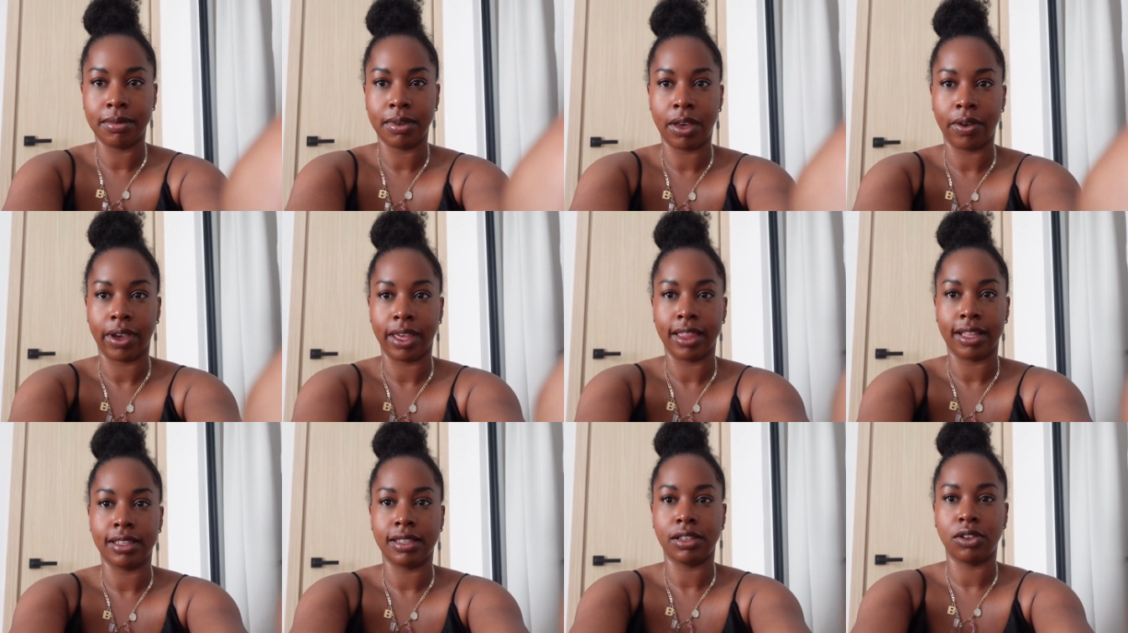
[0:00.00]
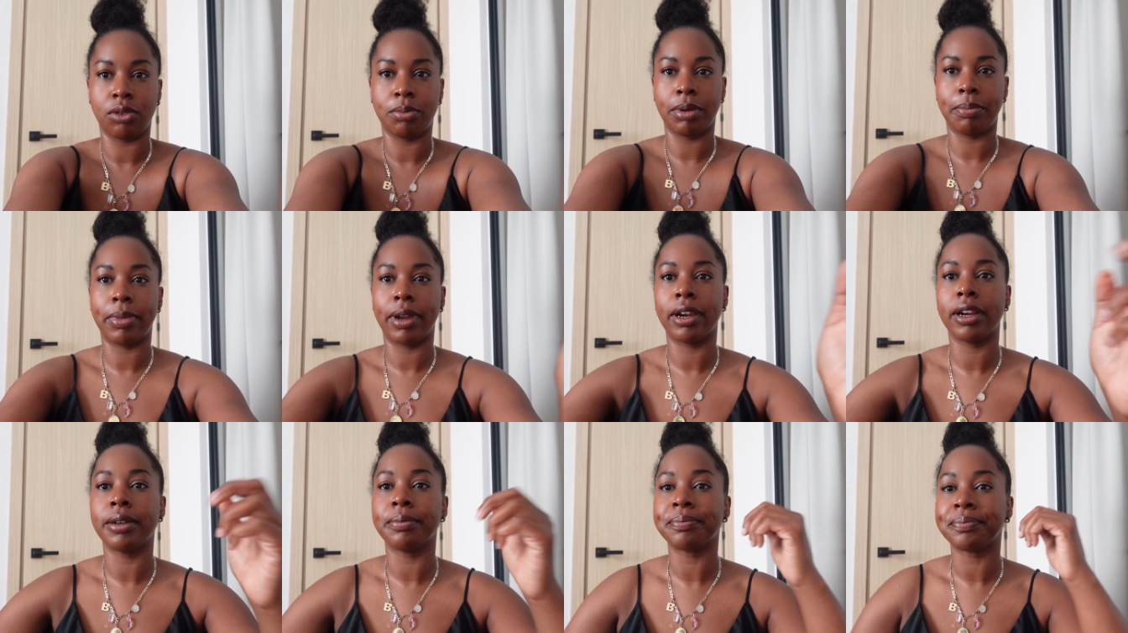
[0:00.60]
Okay, that's a little bit
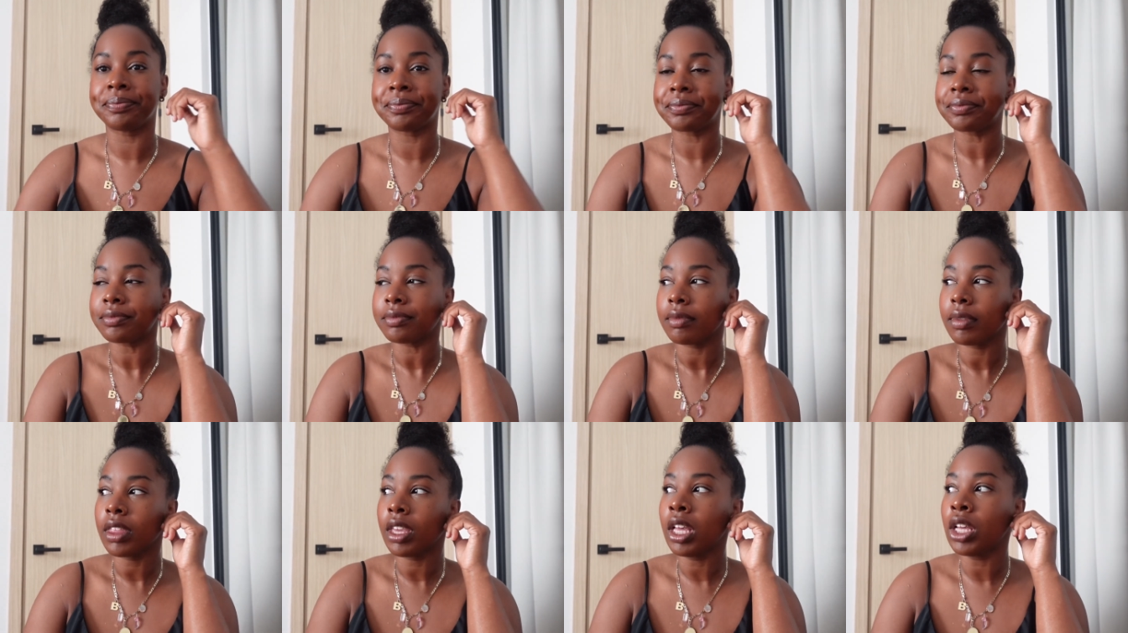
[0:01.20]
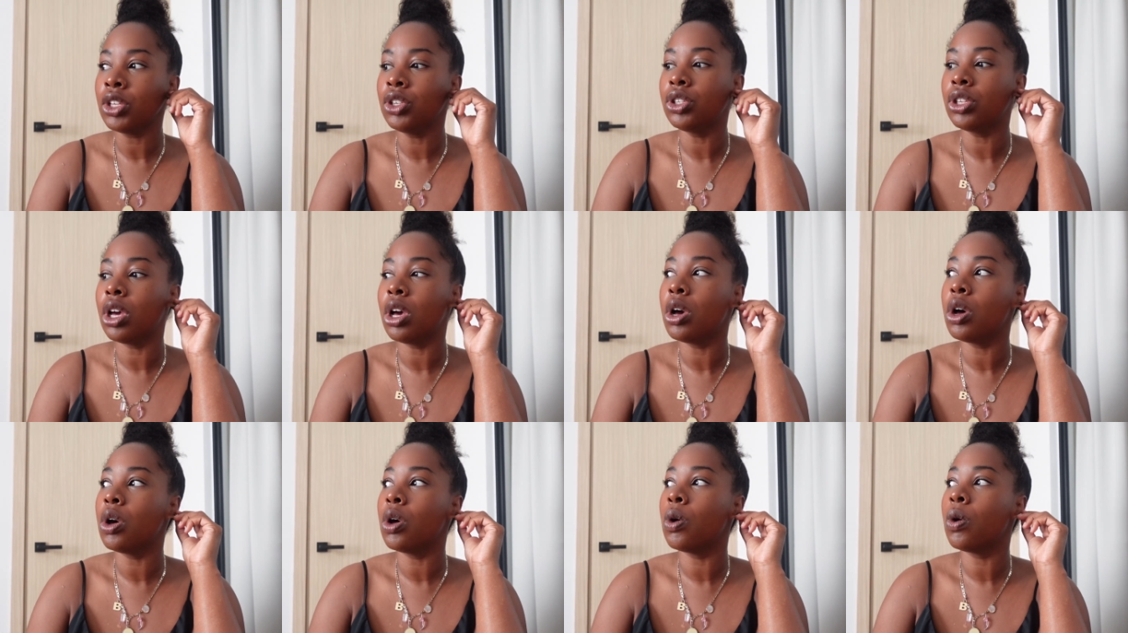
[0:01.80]
better.
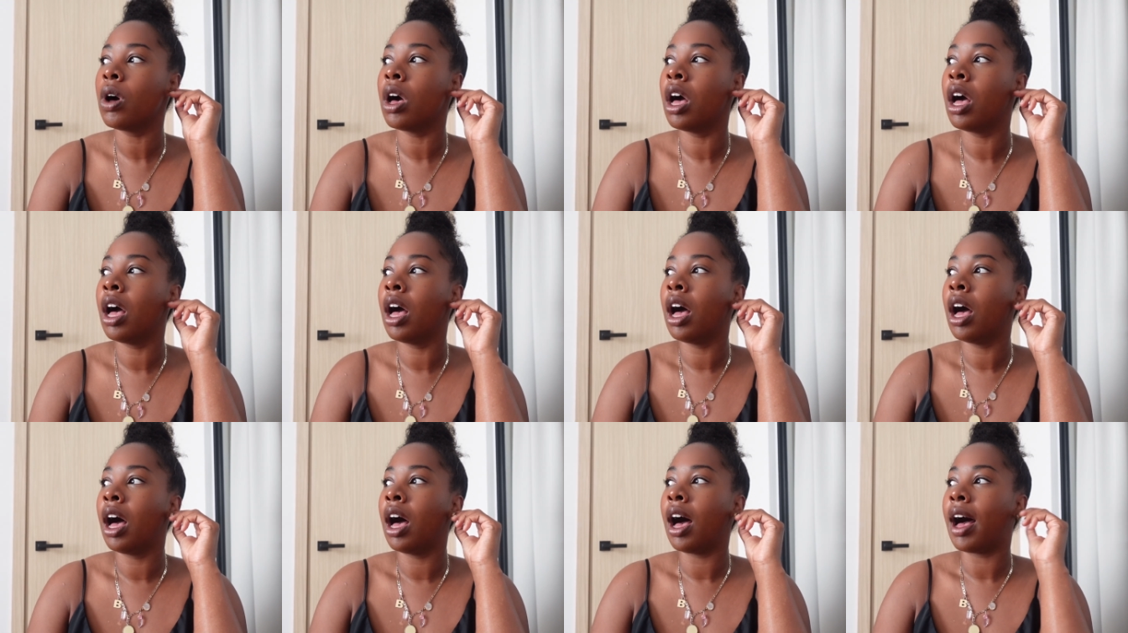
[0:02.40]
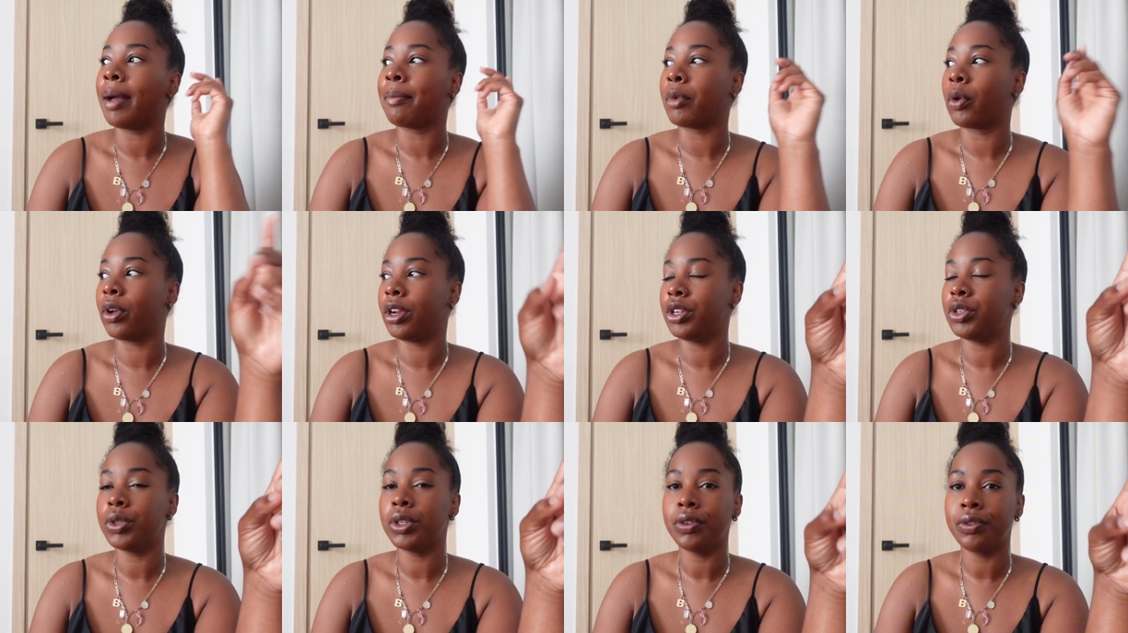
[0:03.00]
So I'm going
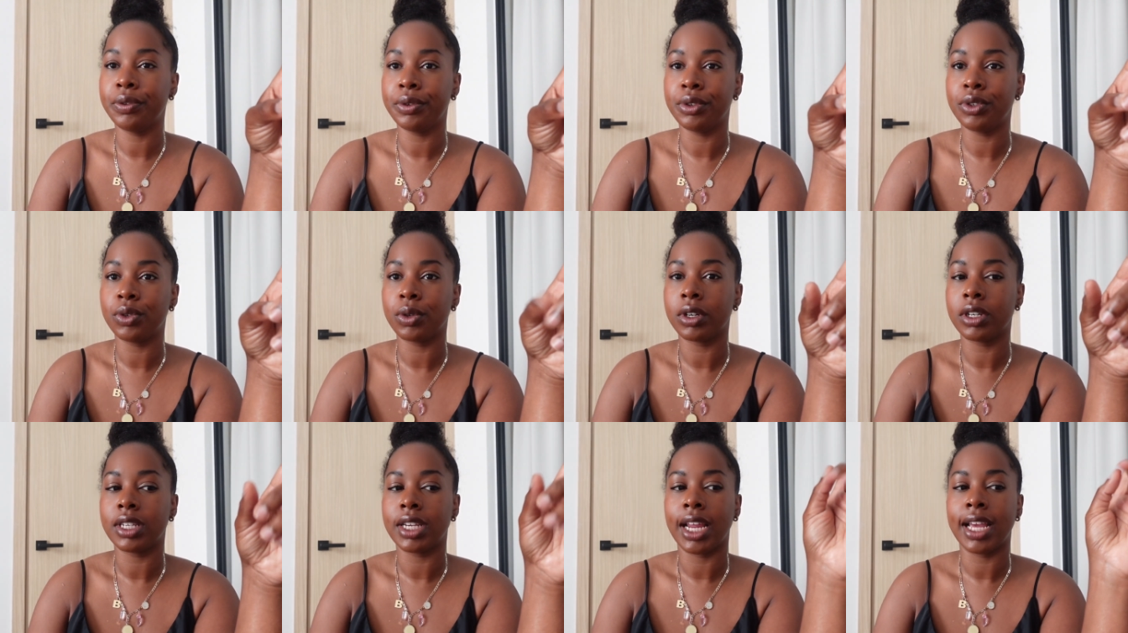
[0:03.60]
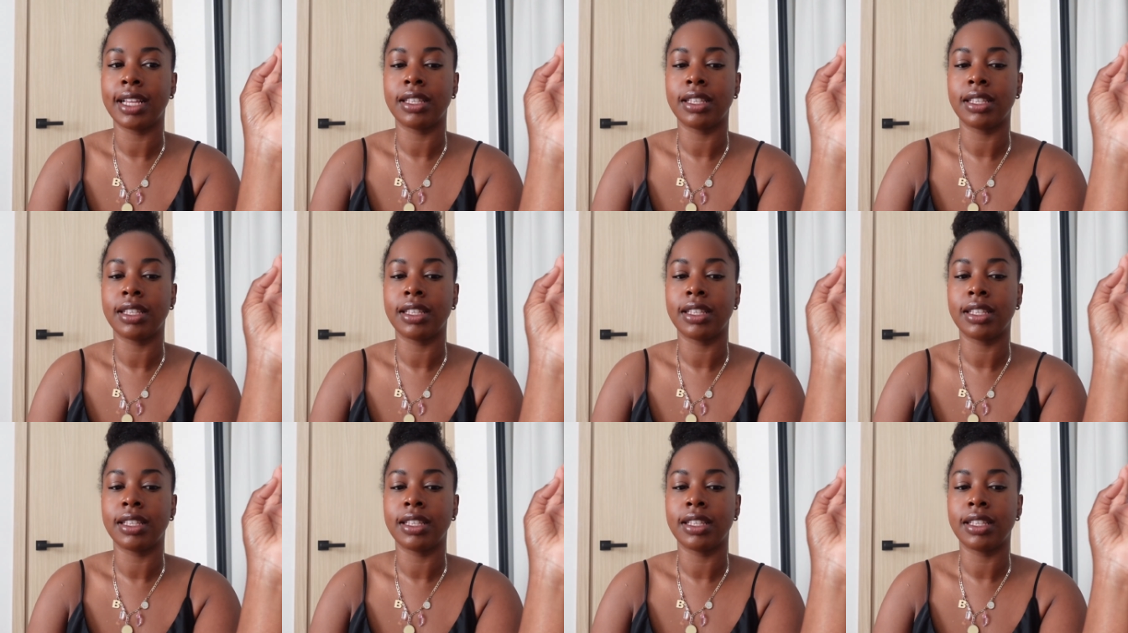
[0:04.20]
to do a food tour today.